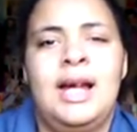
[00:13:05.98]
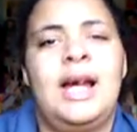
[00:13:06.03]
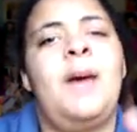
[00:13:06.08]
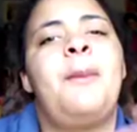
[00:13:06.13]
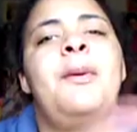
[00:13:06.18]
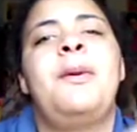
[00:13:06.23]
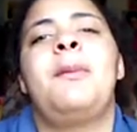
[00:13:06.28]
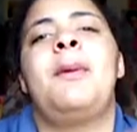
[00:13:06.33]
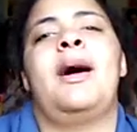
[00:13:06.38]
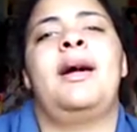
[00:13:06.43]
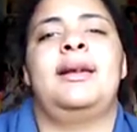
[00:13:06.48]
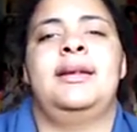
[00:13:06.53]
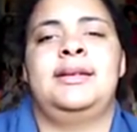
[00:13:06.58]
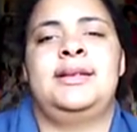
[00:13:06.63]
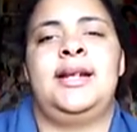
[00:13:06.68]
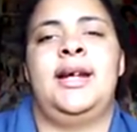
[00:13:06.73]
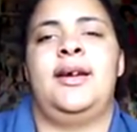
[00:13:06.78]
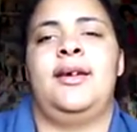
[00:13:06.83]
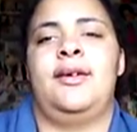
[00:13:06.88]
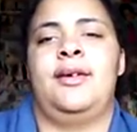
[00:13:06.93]
it could be
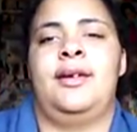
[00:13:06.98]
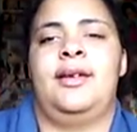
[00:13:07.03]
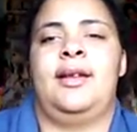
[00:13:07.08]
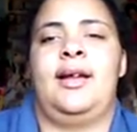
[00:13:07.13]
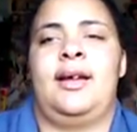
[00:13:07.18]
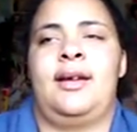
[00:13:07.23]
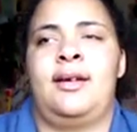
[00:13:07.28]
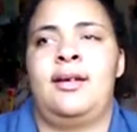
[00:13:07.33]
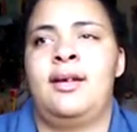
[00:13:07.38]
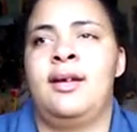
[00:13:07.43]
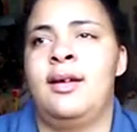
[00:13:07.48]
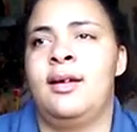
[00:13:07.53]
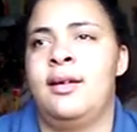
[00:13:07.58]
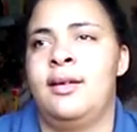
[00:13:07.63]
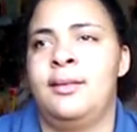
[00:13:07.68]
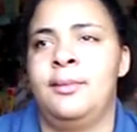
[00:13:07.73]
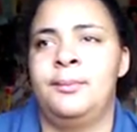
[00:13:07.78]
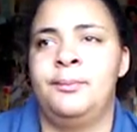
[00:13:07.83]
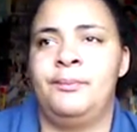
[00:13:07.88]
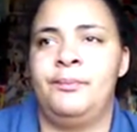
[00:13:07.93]
monetary like
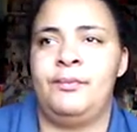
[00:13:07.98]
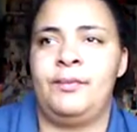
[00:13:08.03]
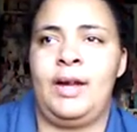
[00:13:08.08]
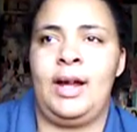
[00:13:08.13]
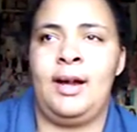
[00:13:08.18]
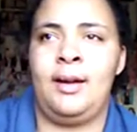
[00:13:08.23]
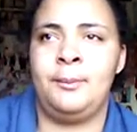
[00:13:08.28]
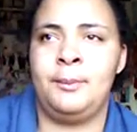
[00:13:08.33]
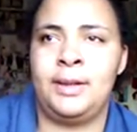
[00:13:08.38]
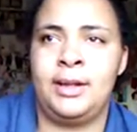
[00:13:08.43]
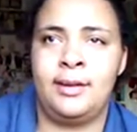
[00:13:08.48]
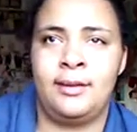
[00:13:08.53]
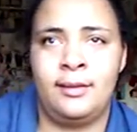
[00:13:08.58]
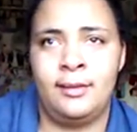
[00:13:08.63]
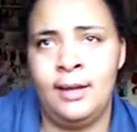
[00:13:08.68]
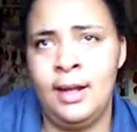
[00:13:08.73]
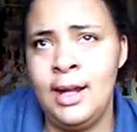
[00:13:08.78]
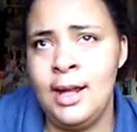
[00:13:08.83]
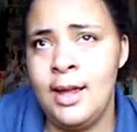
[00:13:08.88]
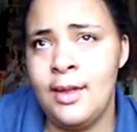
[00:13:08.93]
i
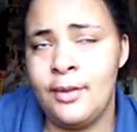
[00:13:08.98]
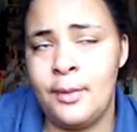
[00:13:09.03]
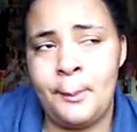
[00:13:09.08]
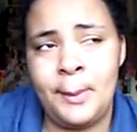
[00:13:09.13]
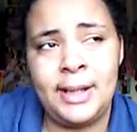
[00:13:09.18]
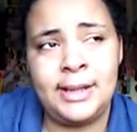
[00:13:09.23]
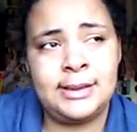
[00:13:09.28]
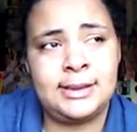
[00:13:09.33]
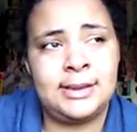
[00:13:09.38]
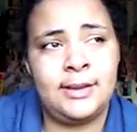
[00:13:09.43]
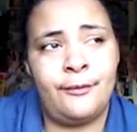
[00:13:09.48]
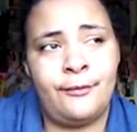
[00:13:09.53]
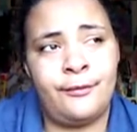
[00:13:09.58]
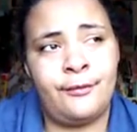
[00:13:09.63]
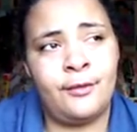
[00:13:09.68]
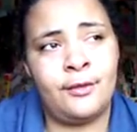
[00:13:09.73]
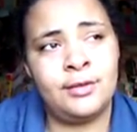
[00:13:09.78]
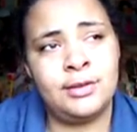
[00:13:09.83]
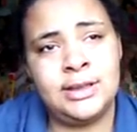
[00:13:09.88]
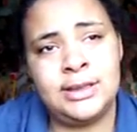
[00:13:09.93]
mean the best the
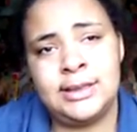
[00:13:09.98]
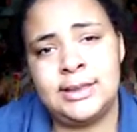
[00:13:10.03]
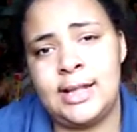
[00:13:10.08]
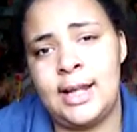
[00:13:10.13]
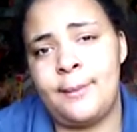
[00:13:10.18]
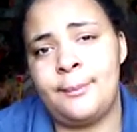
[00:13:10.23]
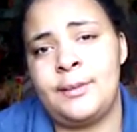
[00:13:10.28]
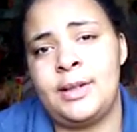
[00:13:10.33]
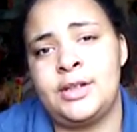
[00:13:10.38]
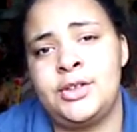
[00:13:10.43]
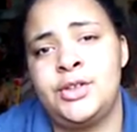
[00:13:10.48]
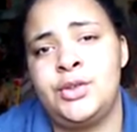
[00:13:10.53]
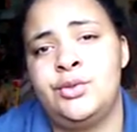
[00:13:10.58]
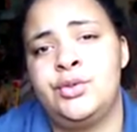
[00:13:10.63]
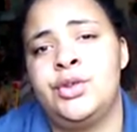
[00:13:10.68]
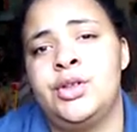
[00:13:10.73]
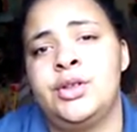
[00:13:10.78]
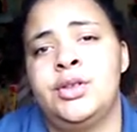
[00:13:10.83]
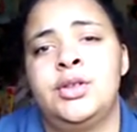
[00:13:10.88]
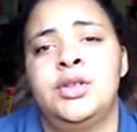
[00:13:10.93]
first step that
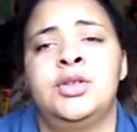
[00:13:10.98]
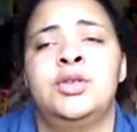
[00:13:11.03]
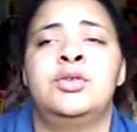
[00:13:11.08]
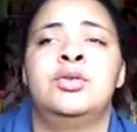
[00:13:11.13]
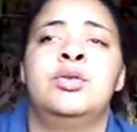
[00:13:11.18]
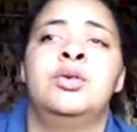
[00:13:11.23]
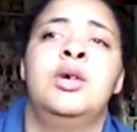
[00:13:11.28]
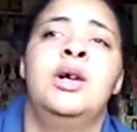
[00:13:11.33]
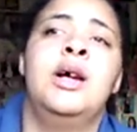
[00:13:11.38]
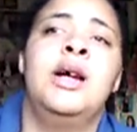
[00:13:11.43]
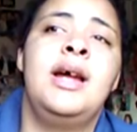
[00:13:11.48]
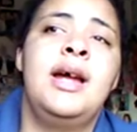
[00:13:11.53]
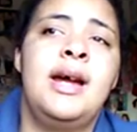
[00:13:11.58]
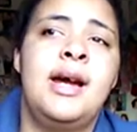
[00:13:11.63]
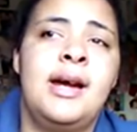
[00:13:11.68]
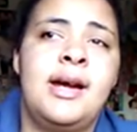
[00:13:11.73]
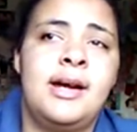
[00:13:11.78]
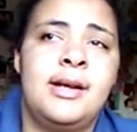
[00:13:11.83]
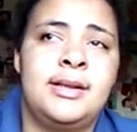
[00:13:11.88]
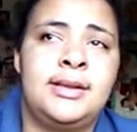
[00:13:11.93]
you should do
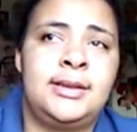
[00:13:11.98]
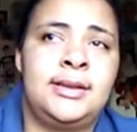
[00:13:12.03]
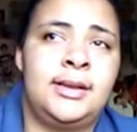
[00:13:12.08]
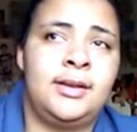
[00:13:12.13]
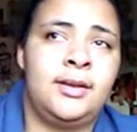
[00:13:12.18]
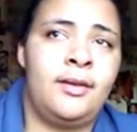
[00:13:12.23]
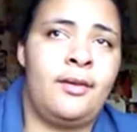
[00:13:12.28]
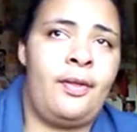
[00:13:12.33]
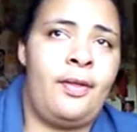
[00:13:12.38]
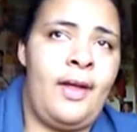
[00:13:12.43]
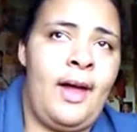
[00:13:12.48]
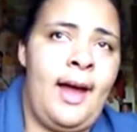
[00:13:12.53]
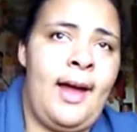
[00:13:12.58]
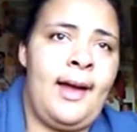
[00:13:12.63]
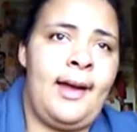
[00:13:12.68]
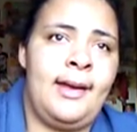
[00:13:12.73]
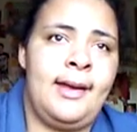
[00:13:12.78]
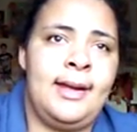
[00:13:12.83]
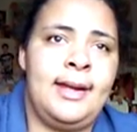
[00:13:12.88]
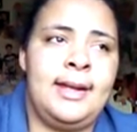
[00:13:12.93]
to
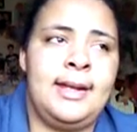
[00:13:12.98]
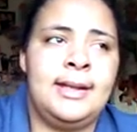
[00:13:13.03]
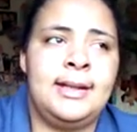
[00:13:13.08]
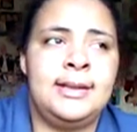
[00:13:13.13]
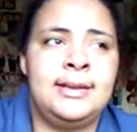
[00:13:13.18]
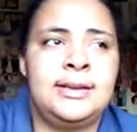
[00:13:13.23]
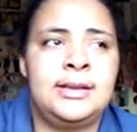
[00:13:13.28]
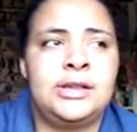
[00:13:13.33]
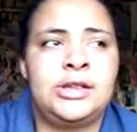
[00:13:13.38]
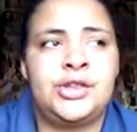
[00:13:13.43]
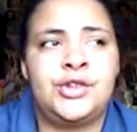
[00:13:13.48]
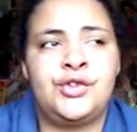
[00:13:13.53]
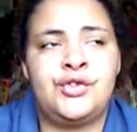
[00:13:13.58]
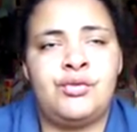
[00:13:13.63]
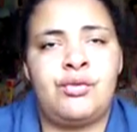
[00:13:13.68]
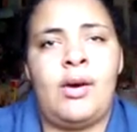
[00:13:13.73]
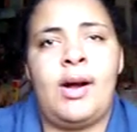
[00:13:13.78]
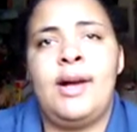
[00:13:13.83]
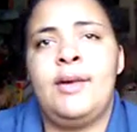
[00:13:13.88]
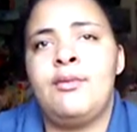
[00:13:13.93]
that is
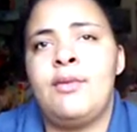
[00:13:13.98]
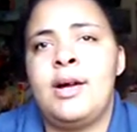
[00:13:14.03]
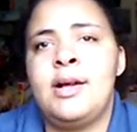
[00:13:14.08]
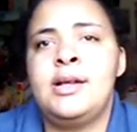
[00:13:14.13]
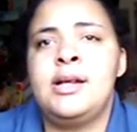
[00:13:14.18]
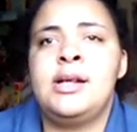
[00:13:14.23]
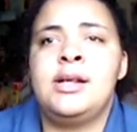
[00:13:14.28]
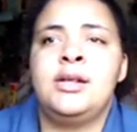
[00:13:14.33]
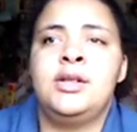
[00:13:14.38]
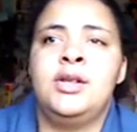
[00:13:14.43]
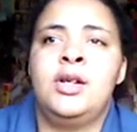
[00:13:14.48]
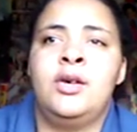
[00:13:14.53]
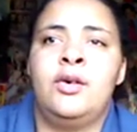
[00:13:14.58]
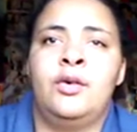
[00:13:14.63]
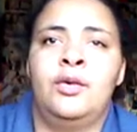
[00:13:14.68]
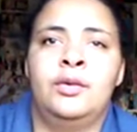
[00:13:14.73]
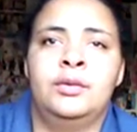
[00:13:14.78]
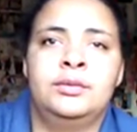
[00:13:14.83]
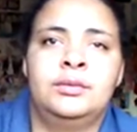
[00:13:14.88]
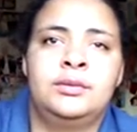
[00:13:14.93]
try writing a
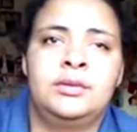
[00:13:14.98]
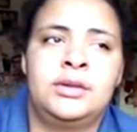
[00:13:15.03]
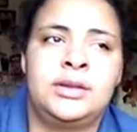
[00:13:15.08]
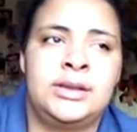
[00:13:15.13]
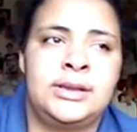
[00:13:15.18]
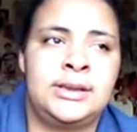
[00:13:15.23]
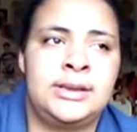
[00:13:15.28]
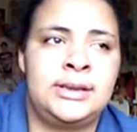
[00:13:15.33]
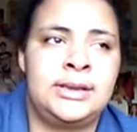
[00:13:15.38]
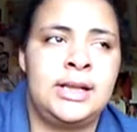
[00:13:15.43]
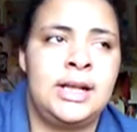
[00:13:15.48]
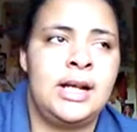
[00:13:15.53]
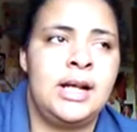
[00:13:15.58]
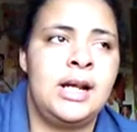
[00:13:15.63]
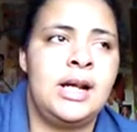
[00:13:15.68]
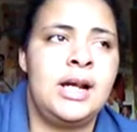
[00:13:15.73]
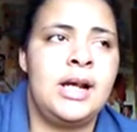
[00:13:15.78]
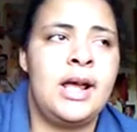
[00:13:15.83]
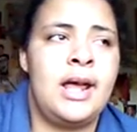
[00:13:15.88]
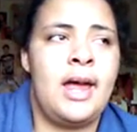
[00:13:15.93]
note just
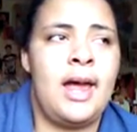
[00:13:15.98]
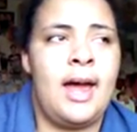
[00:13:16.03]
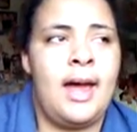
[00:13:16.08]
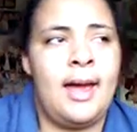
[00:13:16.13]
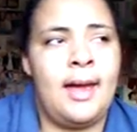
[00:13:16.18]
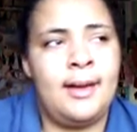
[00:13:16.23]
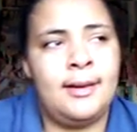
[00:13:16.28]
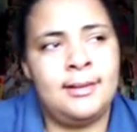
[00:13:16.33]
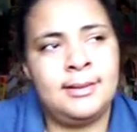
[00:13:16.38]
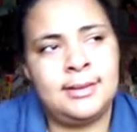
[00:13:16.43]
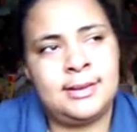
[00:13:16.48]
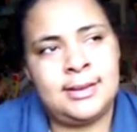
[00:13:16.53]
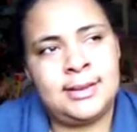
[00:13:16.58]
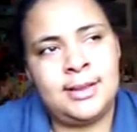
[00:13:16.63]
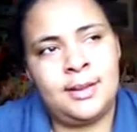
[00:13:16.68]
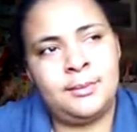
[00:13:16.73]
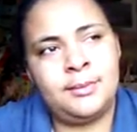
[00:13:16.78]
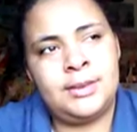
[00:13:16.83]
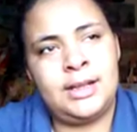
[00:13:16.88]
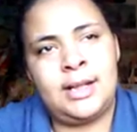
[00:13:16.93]
and
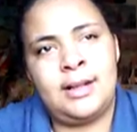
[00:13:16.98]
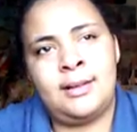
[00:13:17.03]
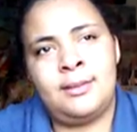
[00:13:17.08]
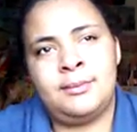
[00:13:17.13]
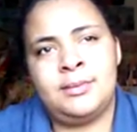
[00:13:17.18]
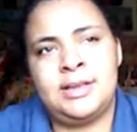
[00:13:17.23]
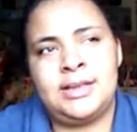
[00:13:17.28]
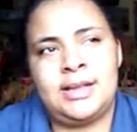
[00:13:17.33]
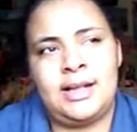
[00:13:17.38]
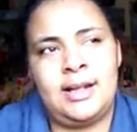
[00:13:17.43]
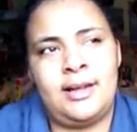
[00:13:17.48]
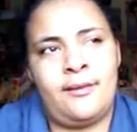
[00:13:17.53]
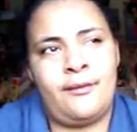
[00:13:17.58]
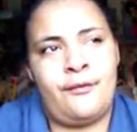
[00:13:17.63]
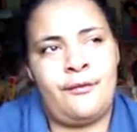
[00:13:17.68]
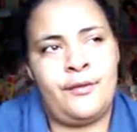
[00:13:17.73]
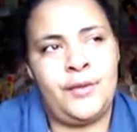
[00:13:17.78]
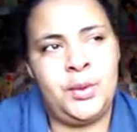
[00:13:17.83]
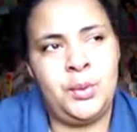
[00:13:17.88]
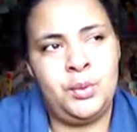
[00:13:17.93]
sometimes
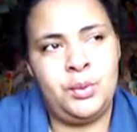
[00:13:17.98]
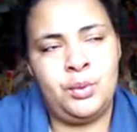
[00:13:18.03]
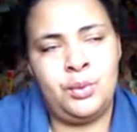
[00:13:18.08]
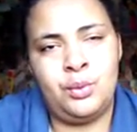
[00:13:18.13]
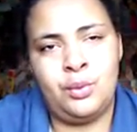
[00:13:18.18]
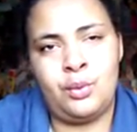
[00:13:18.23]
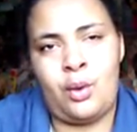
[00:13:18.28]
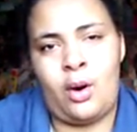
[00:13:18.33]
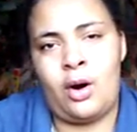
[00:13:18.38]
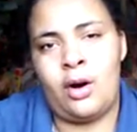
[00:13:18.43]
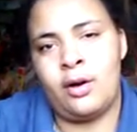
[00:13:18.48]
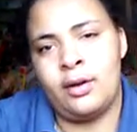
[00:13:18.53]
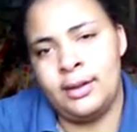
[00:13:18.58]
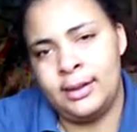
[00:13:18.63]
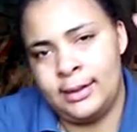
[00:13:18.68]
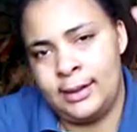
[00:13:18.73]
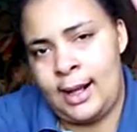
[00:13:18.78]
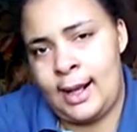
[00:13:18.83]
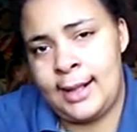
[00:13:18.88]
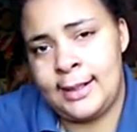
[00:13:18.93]
if you are
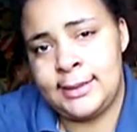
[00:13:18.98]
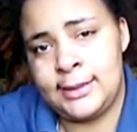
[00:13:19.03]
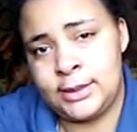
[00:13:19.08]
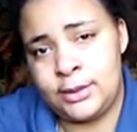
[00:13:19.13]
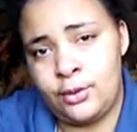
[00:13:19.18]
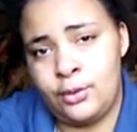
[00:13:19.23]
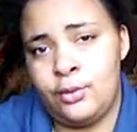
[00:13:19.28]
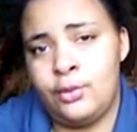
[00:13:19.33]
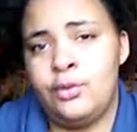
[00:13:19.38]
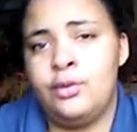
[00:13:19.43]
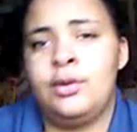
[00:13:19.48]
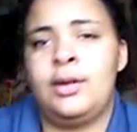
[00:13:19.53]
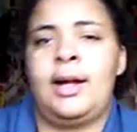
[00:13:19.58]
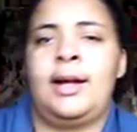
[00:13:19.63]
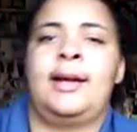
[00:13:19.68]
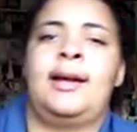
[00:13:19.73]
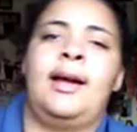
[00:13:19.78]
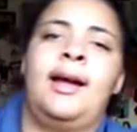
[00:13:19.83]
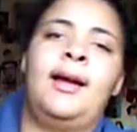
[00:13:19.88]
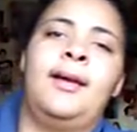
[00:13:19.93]
in high school
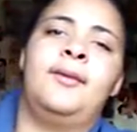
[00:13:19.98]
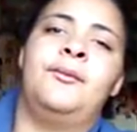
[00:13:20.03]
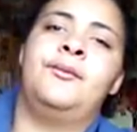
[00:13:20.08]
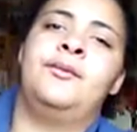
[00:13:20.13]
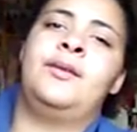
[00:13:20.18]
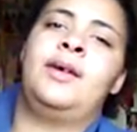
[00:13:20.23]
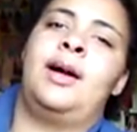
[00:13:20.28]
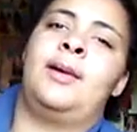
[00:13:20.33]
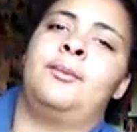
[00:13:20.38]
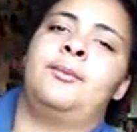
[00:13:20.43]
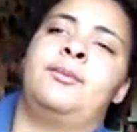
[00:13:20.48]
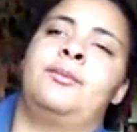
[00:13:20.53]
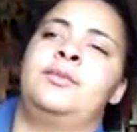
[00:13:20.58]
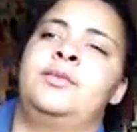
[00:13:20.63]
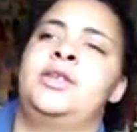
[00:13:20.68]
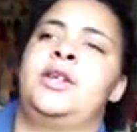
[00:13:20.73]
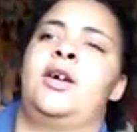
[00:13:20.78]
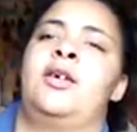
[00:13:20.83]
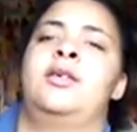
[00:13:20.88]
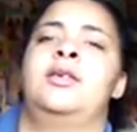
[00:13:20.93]
like
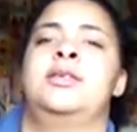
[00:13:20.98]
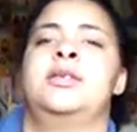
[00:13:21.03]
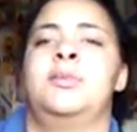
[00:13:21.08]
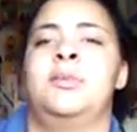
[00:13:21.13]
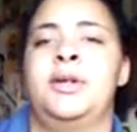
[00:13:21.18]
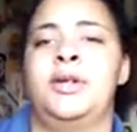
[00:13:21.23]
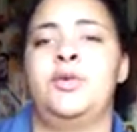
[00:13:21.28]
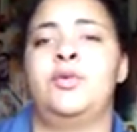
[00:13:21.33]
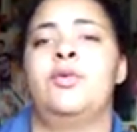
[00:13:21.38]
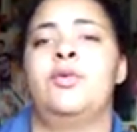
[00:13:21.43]
i'm talking to my